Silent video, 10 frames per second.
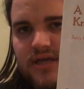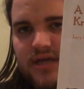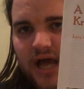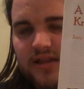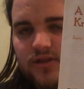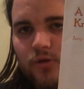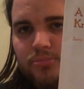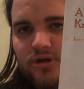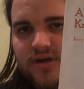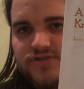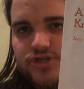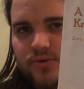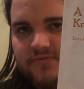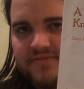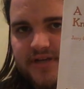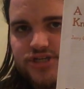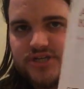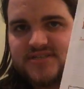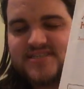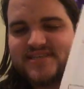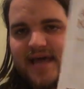A little book of short fiction set